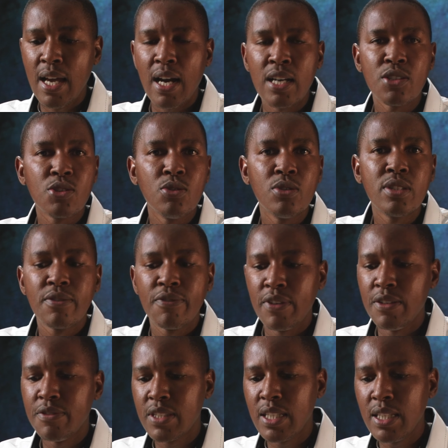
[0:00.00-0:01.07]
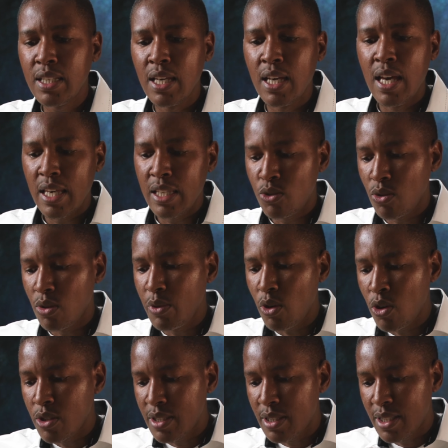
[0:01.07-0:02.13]
I shoot 50, it will be
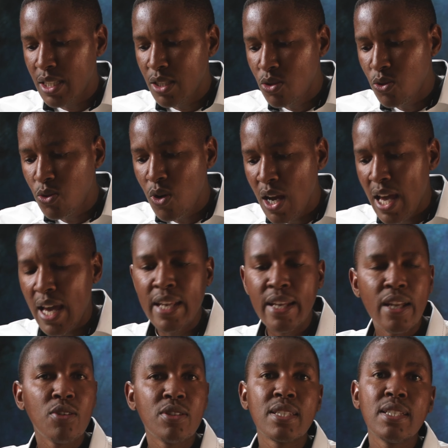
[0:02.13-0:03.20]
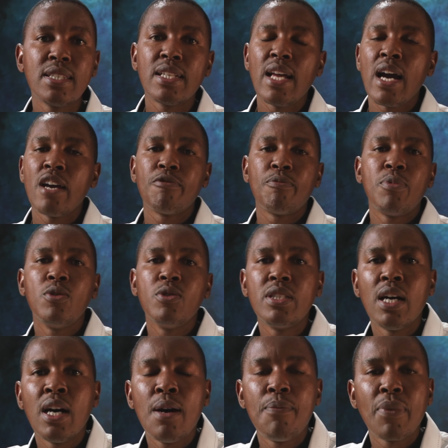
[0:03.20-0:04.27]
on C2, and then on C3 I have put
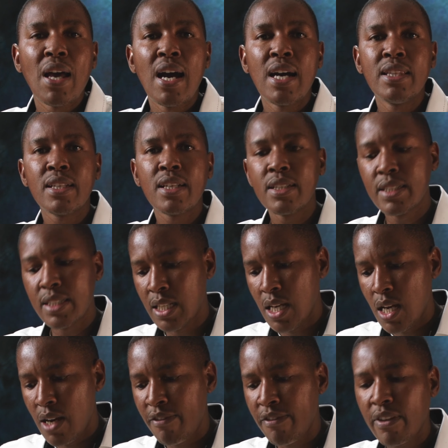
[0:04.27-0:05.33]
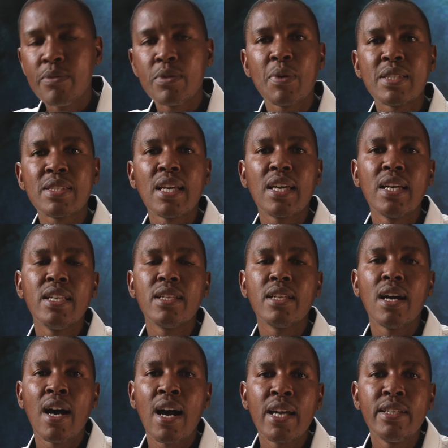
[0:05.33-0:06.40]
100 frames per
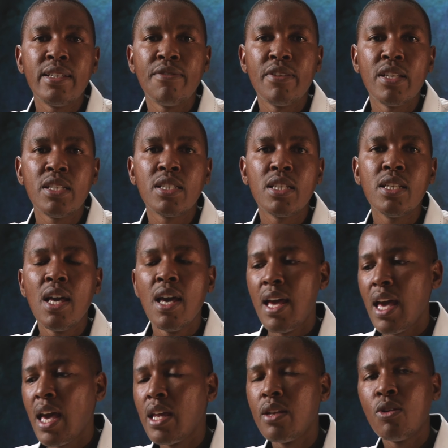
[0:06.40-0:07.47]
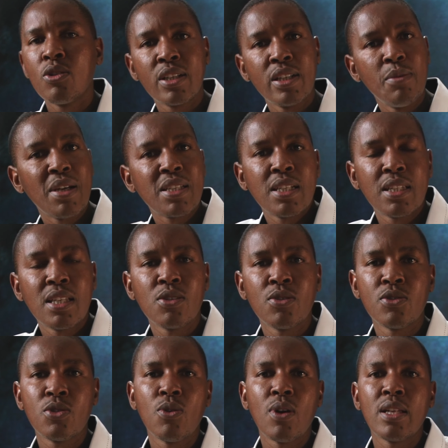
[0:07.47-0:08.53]
second high definition, and already my shutter is
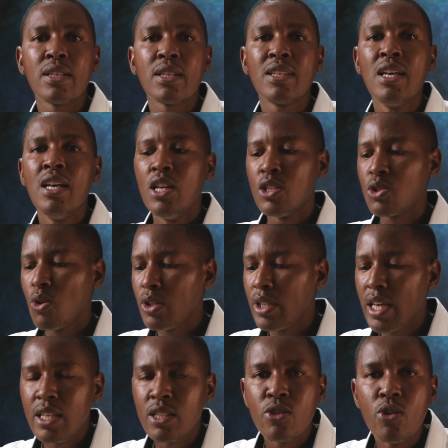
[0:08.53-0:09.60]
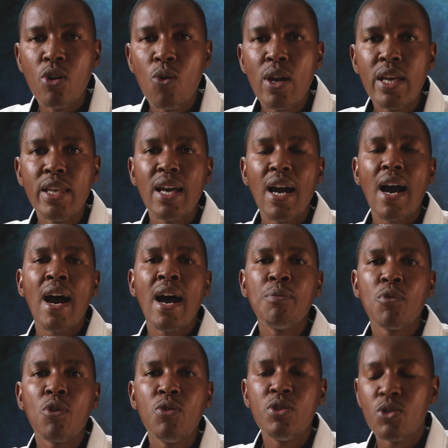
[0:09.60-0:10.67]
on 200. So there is no way I'm
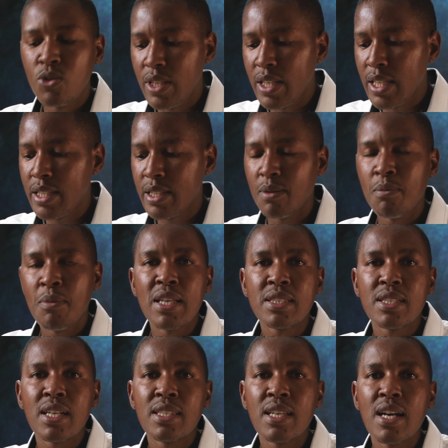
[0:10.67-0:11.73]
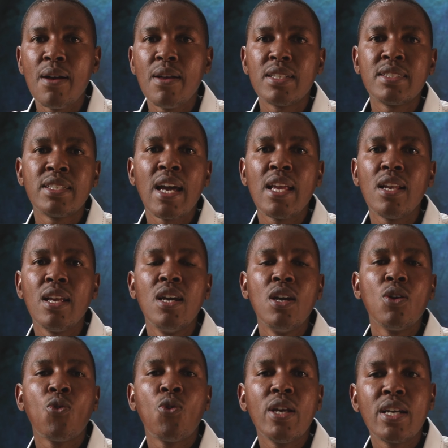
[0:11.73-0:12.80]
going to need my shutter dial
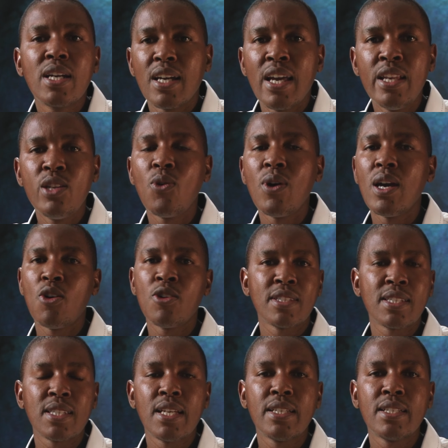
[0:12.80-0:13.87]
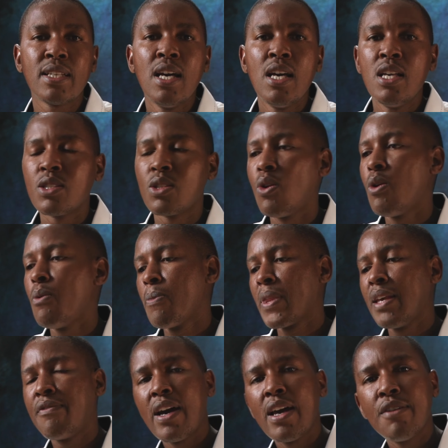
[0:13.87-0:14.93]
quick anywhere on set. So
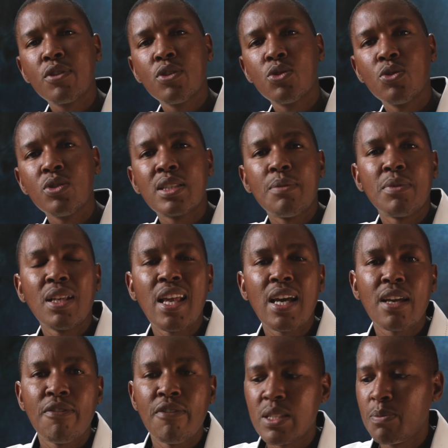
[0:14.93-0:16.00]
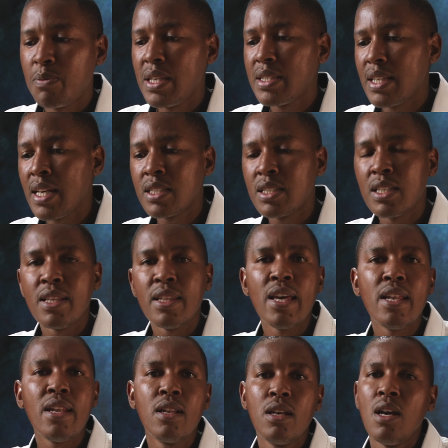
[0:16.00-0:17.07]
if I have to shoot something like a fast-paced action,
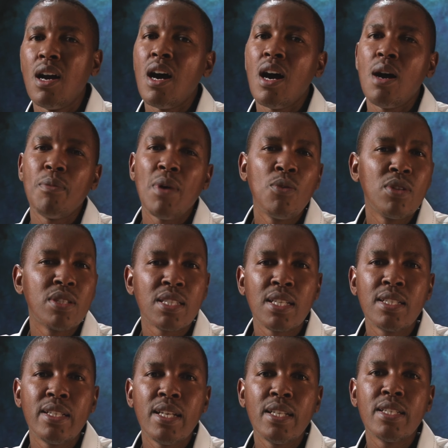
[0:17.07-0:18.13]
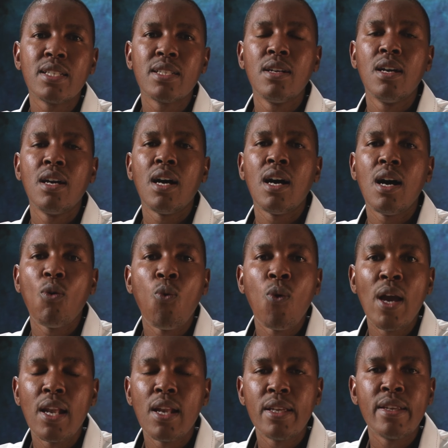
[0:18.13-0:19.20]
then I will set that
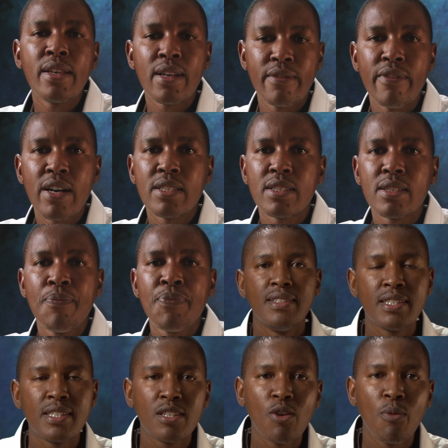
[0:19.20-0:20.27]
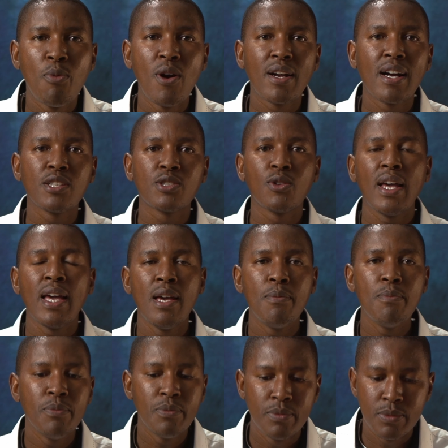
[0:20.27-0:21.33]
well in advance. is your boy Kagiso
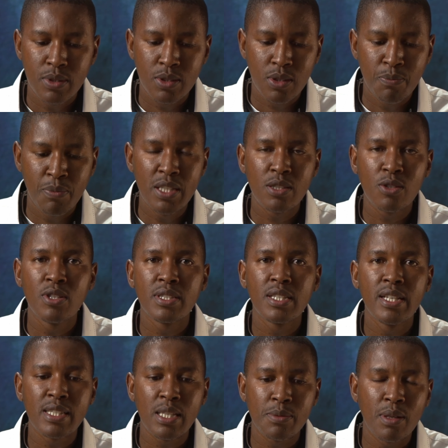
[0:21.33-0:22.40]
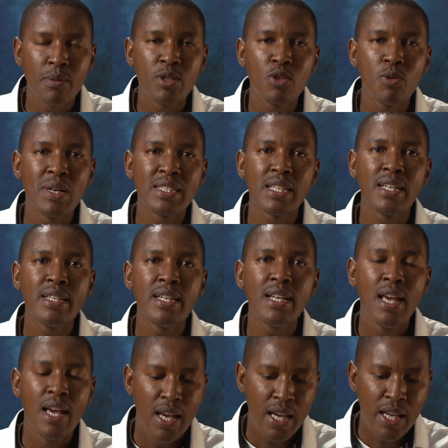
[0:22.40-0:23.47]
M. Please consider subscribing to my channel,
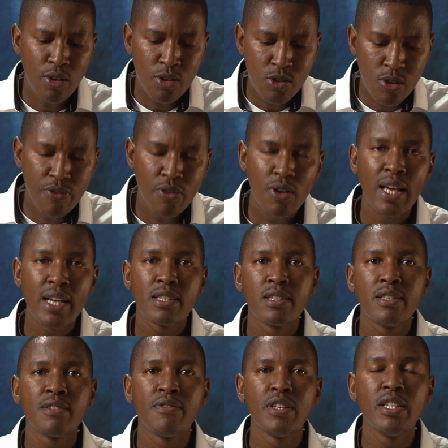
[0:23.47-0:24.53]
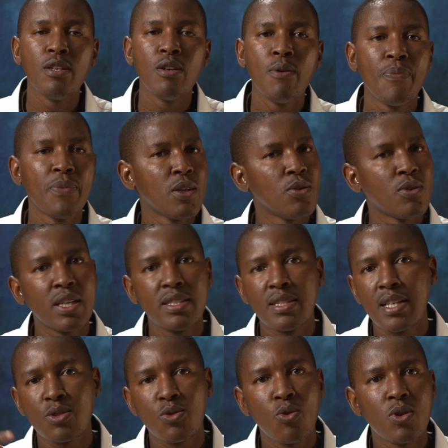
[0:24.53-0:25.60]
and also if you liked this video, you can
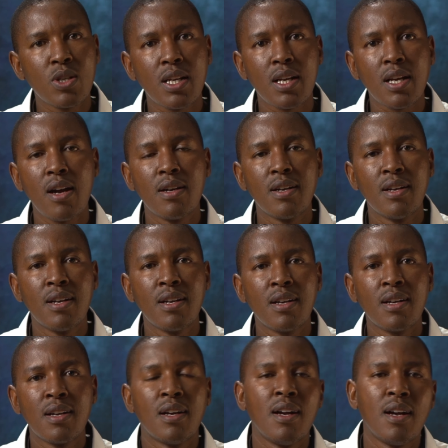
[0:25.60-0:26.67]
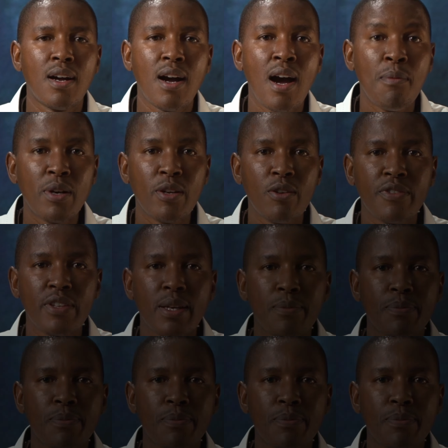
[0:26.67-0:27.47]
just go, I'm out of here.